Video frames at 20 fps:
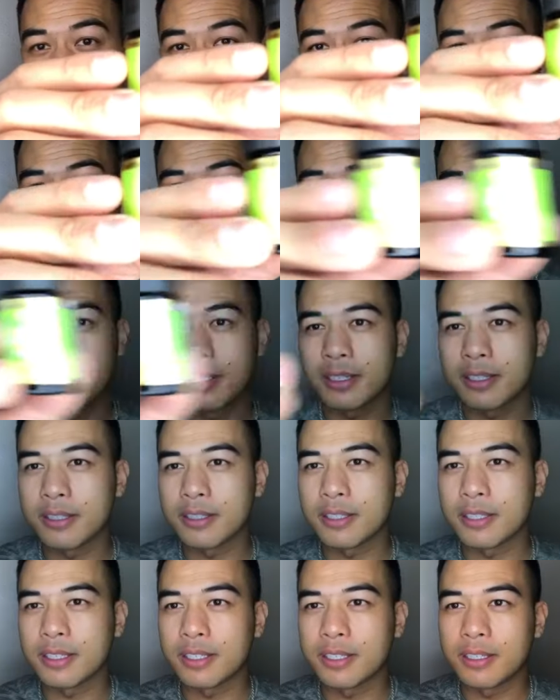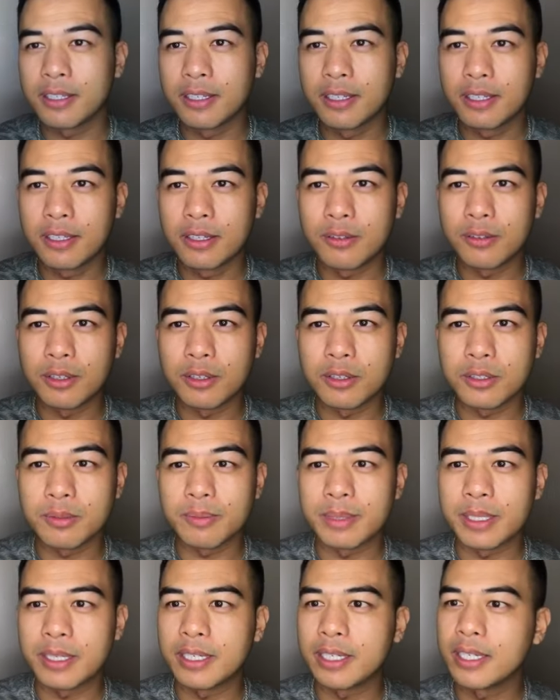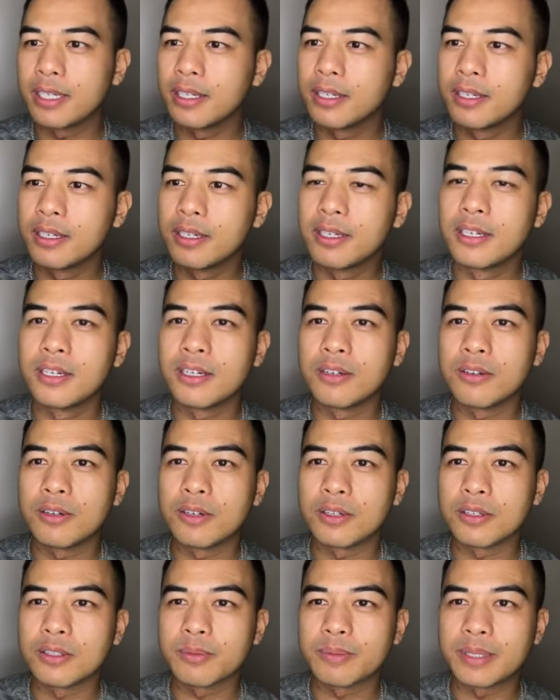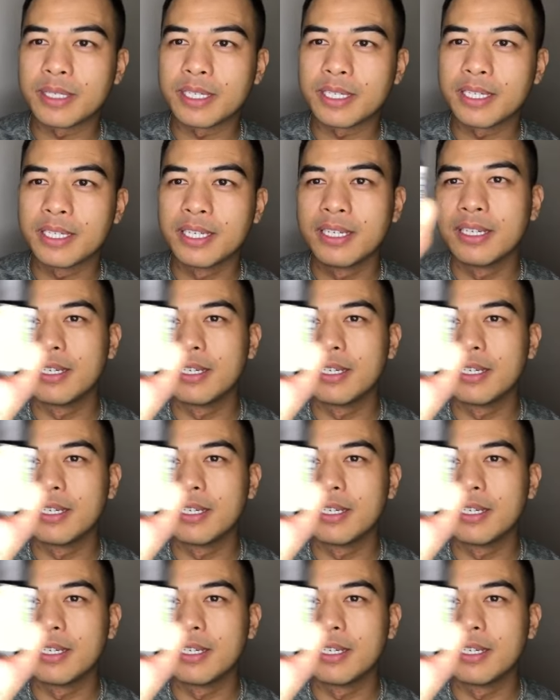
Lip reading: see it? Can you see it? Rosemary. Rosemary,